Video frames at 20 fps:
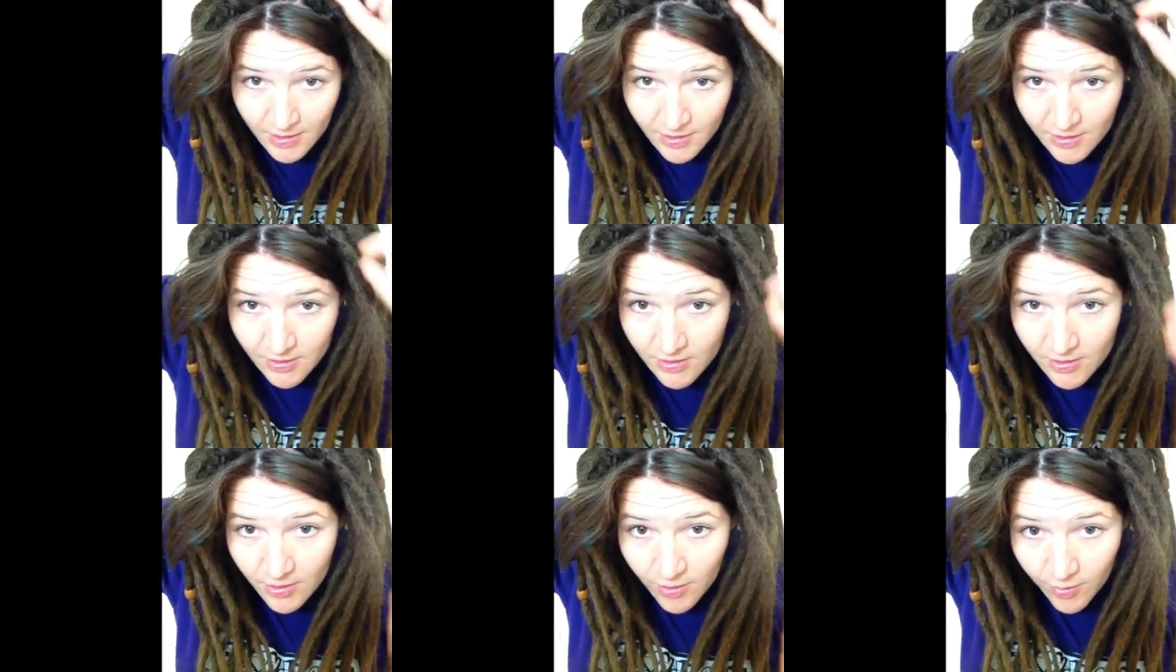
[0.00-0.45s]

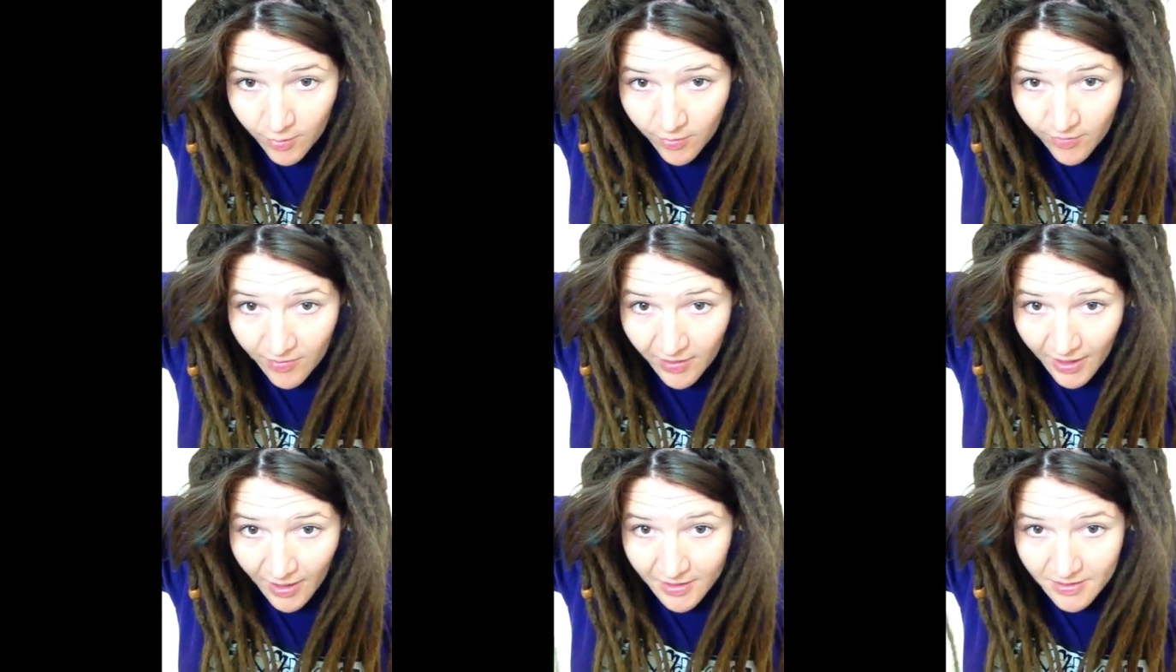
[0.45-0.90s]
So we've
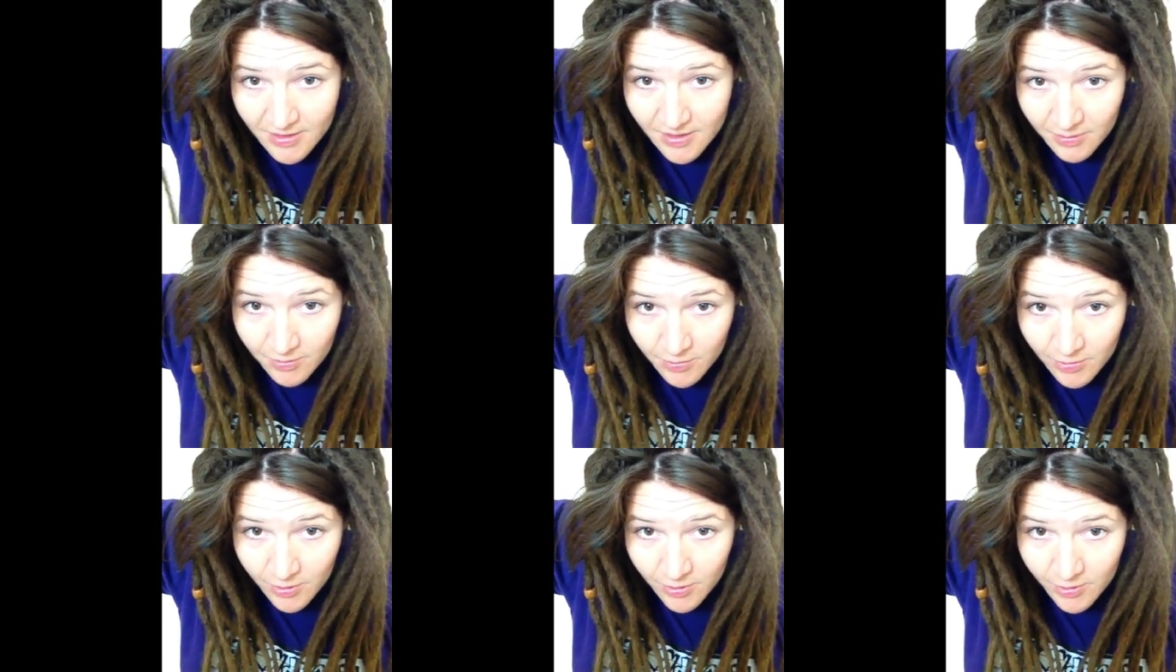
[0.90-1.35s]
got
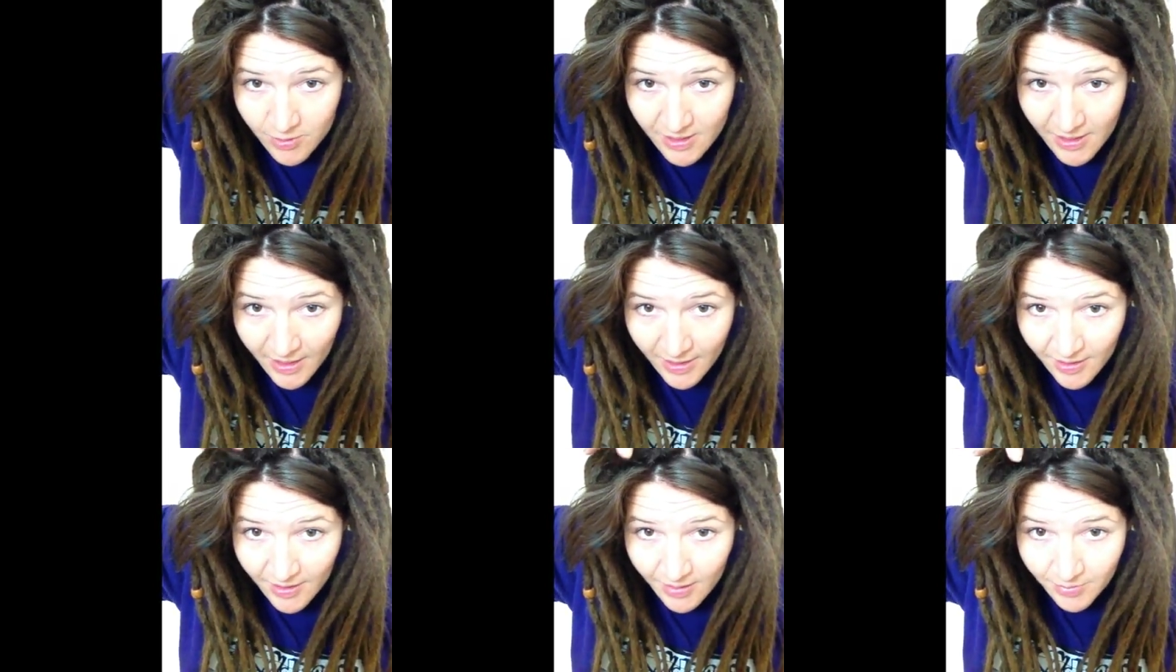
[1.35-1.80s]
some loose
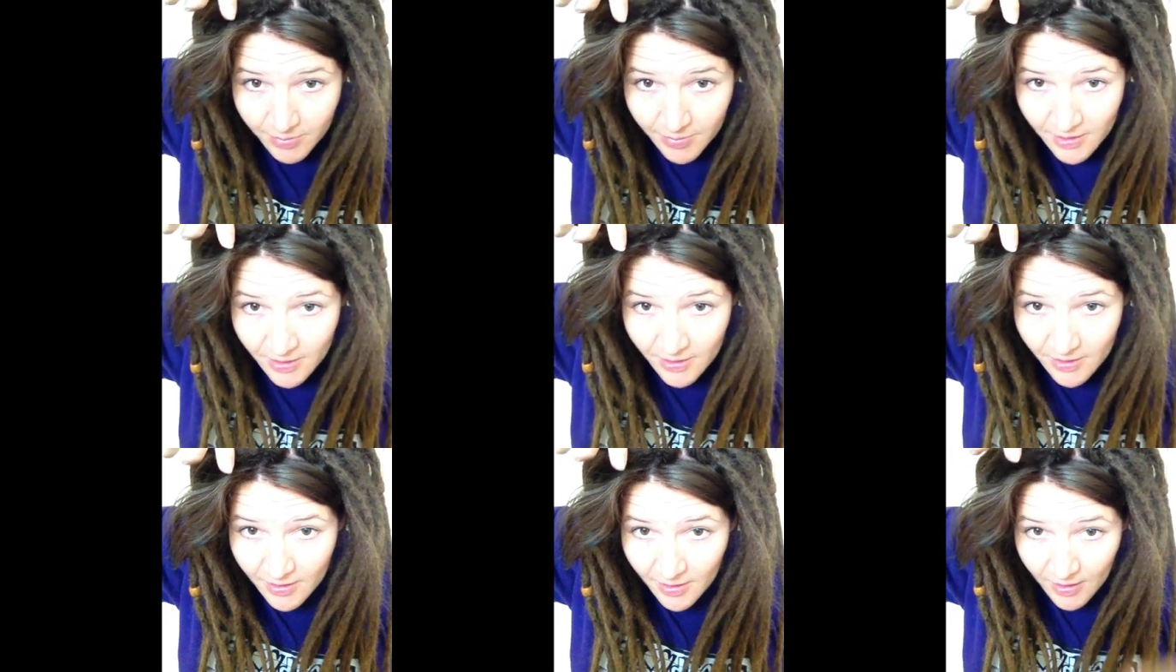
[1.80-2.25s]
hair up
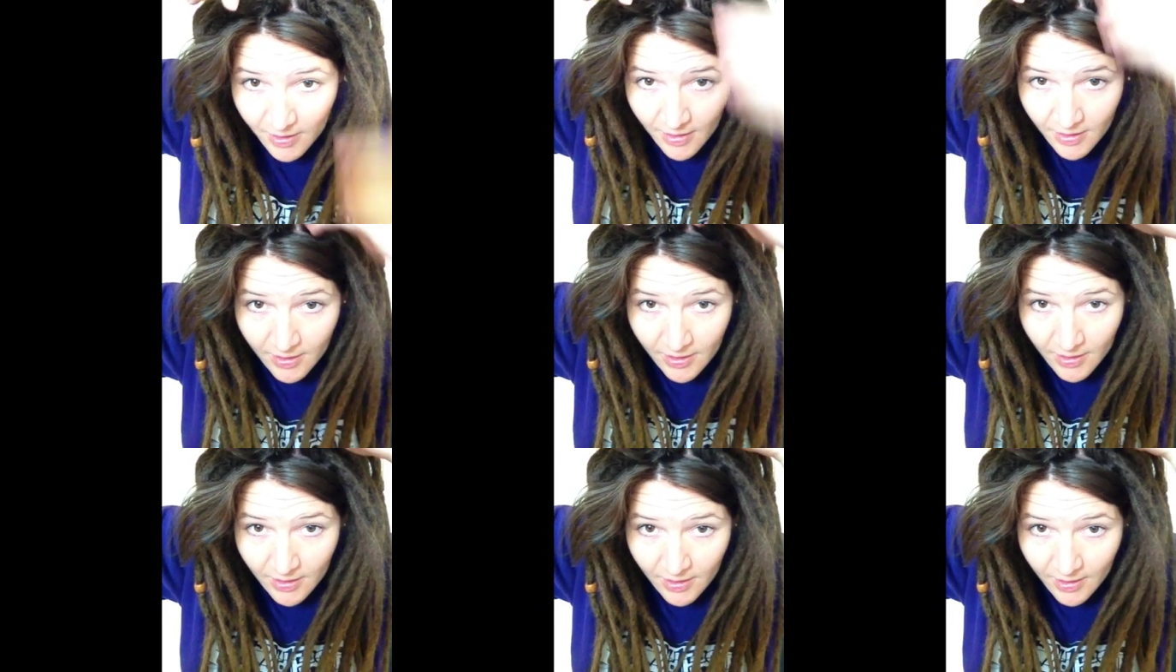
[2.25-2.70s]
here,
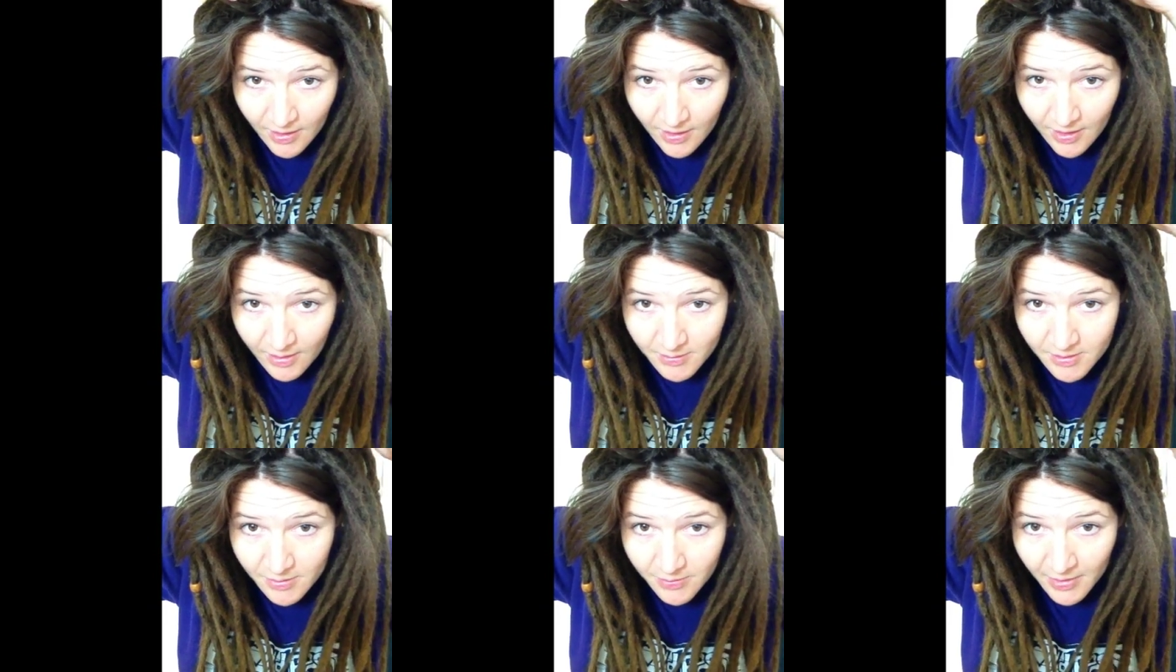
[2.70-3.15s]

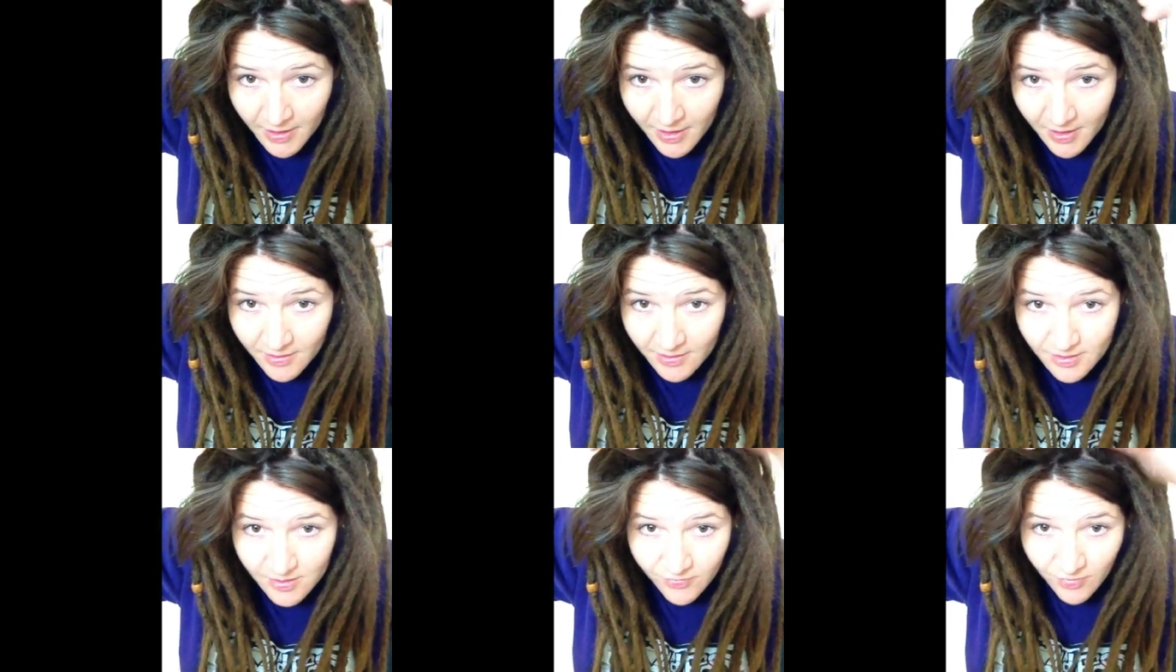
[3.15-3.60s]
some
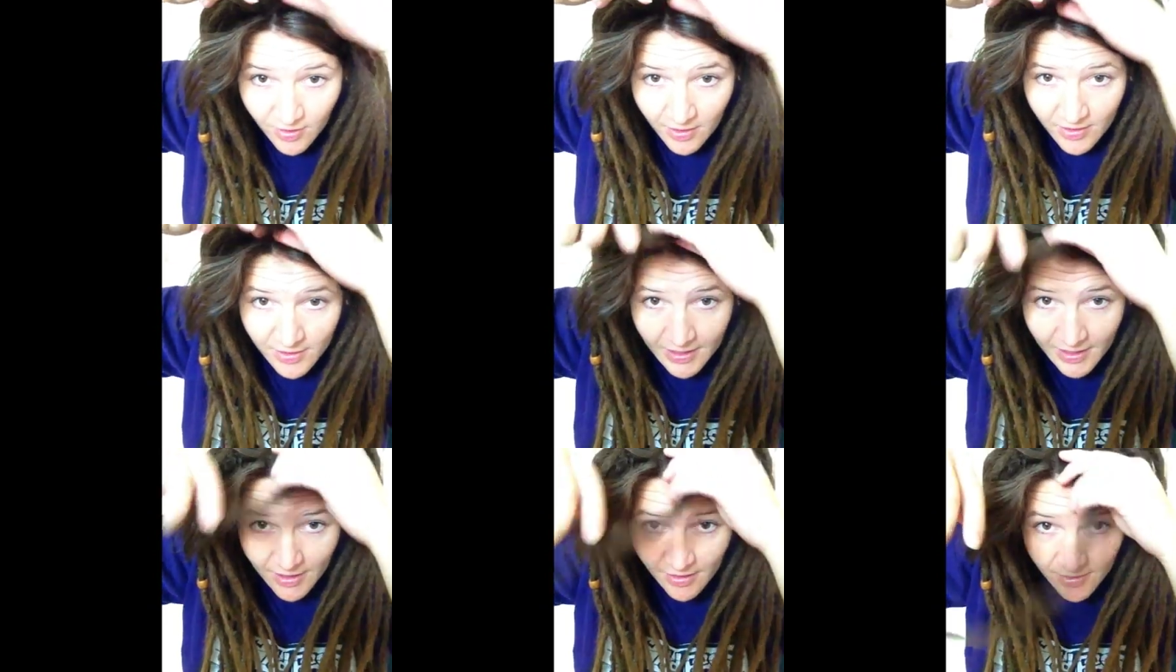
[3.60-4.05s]
hair that's
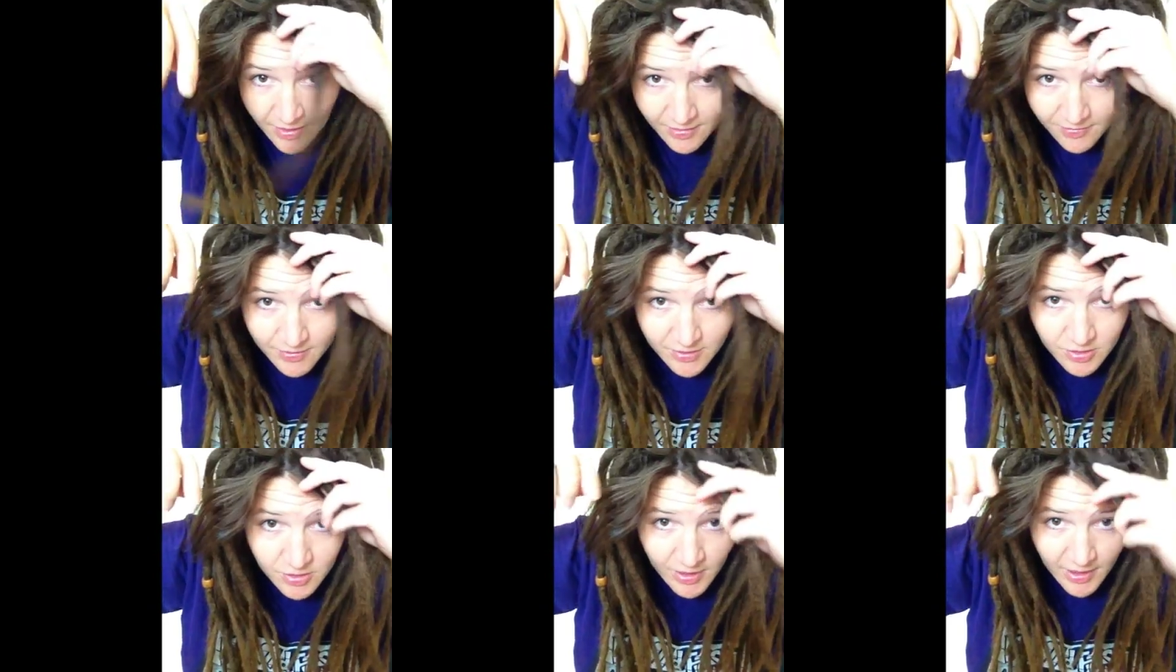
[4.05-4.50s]
fallen out of
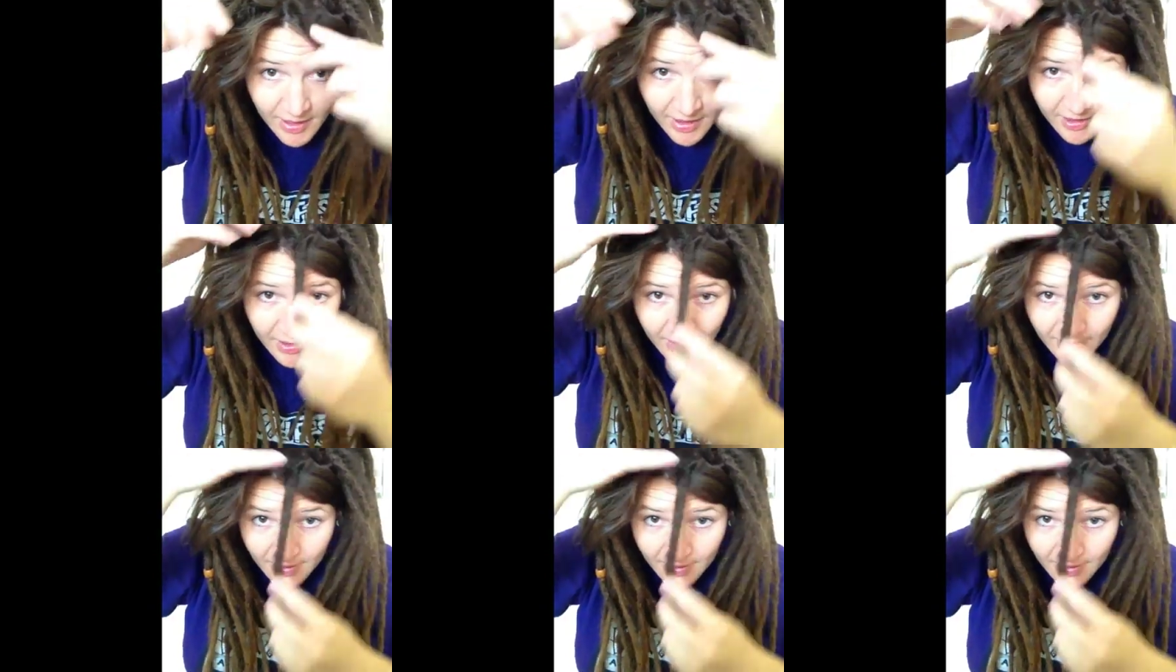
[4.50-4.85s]
the dread.